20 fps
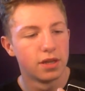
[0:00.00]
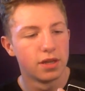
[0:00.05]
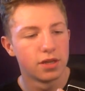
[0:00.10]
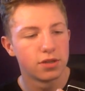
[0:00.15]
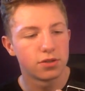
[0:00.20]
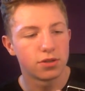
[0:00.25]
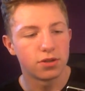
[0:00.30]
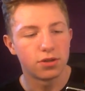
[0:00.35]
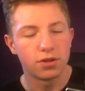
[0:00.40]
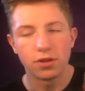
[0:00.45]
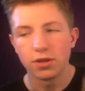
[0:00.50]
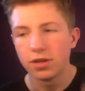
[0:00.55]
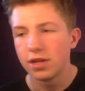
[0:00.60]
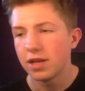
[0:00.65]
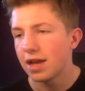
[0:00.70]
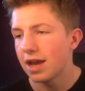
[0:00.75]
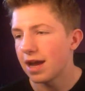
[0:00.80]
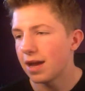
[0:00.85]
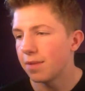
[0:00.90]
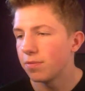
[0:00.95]
So
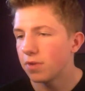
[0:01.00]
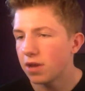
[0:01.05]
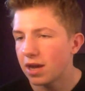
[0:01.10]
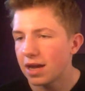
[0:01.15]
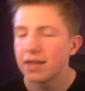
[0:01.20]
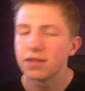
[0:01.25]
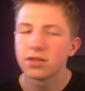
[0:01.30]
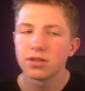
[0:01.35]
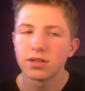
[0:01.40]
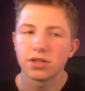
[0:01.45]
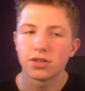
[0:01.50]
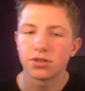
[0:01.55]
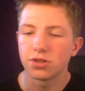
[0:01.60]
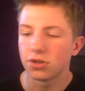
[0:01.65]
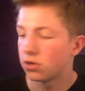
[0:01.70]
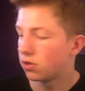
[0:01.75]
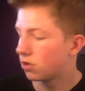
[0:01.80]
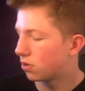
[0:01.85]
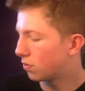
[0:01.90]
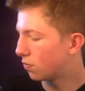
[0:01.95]
I'm not actually
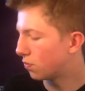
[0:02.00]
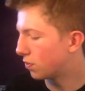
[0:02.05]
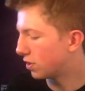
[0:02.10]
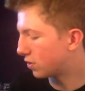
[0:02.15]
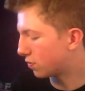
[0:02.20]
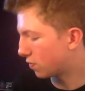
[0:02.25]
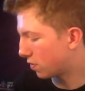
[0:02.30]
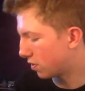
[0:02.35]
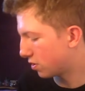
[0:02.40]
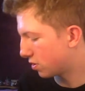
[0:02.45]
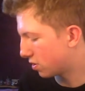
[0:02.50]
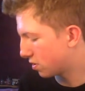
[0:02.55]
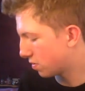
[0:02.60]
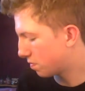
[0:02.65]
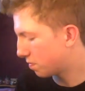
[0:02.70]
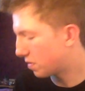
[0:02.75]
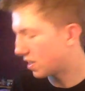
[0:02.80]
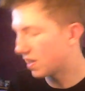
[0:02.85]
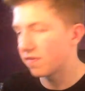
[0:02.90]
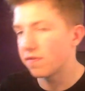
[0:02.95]
sure which one's
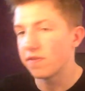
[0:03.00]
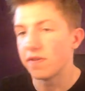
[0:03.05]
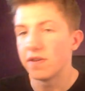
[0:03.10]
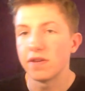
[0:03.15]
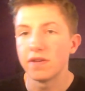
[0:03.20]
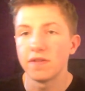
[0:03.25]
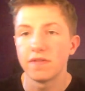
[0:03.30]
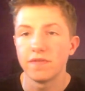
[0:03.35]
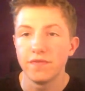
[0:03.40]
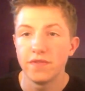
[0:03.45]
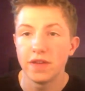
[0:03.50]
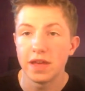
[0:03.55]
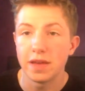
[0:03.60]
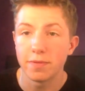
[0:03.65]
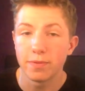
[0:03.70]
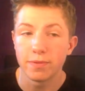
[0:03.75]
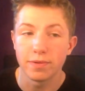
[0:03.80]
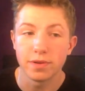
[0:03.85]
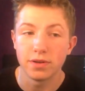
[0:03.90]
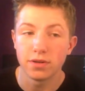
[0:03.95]
best for vape
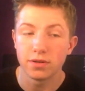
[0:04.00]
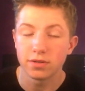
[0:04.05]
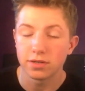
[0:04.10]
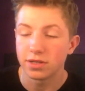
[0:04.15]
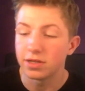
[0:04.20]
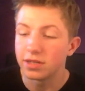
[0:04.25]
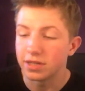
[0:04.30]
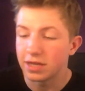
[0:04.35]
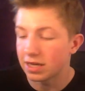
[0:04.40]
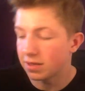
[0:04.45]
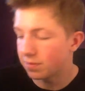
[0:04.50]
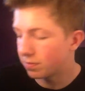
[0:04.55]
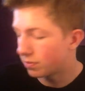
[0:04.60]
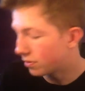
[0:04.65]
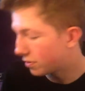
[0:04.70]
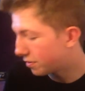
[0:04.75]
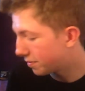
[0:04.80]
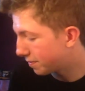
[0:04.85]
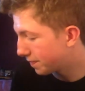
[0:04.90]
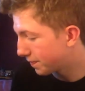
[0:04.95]
production yet,
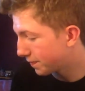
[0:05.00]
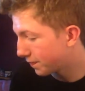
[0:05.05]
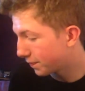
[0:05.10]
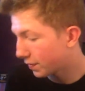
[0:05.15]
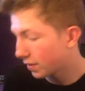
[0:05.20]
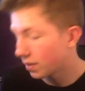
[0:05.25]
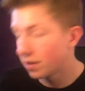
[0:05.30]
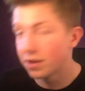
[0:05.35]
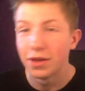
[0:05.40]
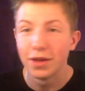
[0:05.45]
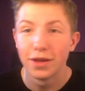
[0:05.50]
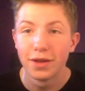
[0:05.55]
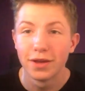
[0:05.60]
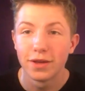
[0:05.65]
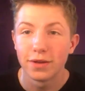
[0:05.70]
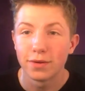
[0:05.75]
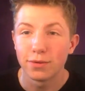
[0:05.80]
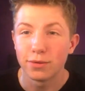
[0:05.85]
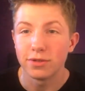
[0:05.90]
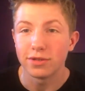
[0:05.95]
but
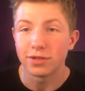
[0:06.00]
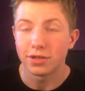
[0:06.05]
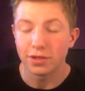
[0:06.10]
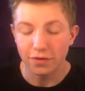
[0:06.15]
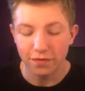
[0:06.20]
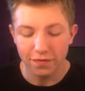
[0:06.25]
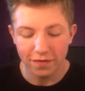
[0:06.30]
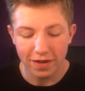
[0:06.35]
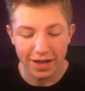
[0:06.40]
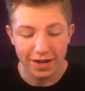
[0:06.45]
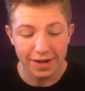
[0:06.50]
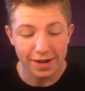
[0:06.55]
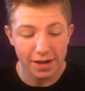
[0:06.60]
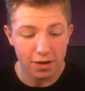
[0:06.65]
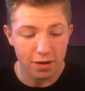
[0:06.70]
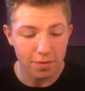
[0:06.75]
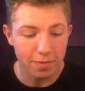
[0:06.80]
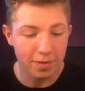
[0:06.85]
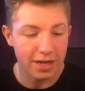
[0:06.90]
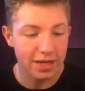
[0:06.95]
we'll soon find out
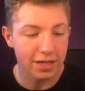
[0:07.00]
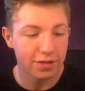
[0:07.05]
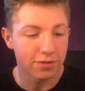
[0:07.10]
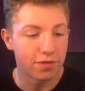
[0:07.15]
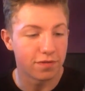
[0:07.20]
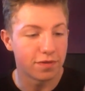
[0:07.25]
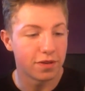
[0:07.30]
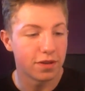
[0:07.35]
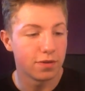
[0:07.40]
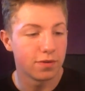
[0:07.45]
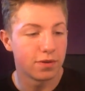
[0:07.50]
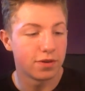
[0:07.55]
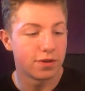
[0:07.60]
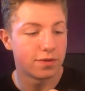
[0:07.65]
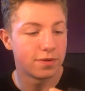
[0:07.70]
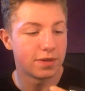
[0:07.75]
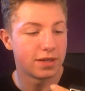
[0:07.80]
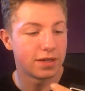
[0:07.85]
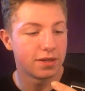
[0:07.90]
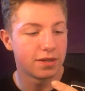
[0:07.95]
on the next review,
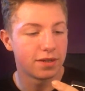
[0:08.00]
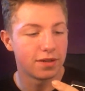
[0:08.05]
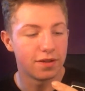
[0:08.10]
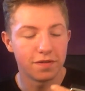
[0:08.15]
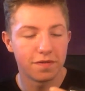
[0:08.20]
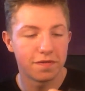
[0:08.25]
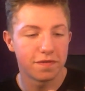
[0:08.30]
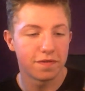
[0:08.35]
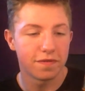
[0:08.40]
won't we, of